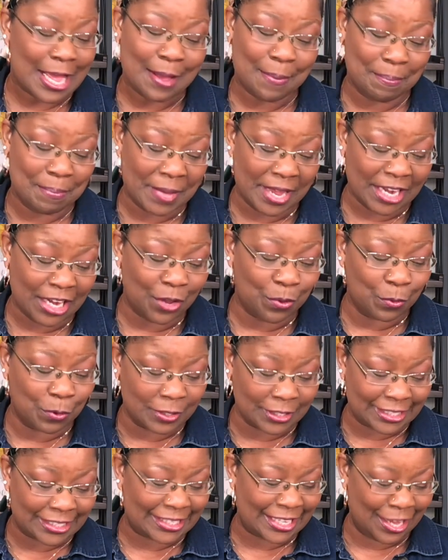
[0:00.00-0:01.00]
Many will
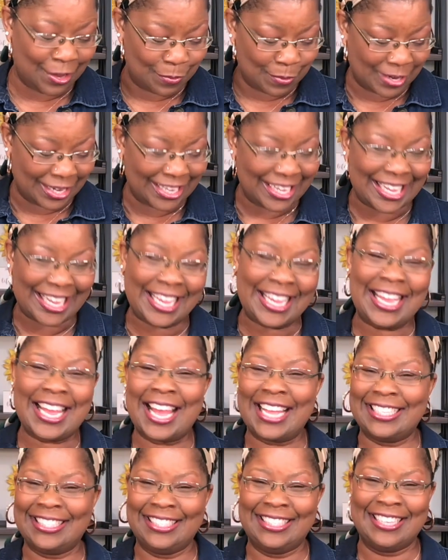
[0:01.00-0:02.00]
see what He
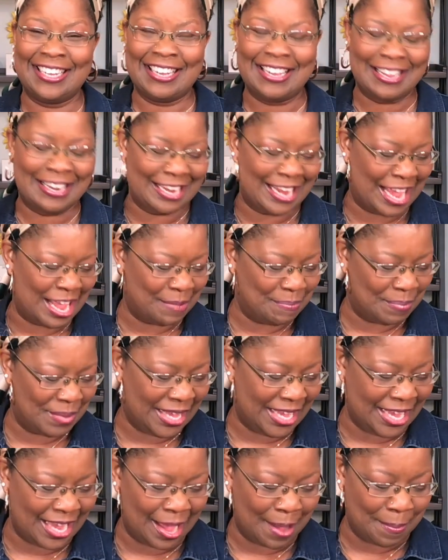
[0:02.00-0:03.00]
has done and
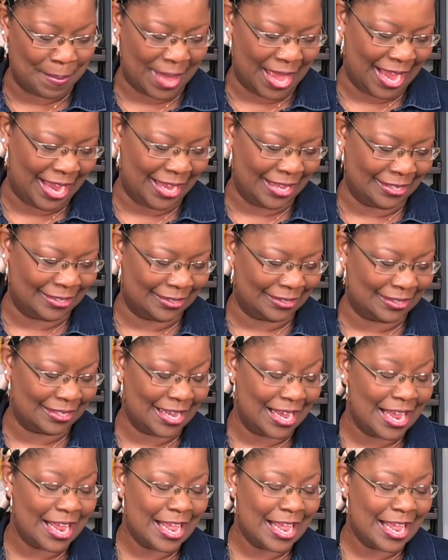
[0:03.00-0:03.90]
be amazed.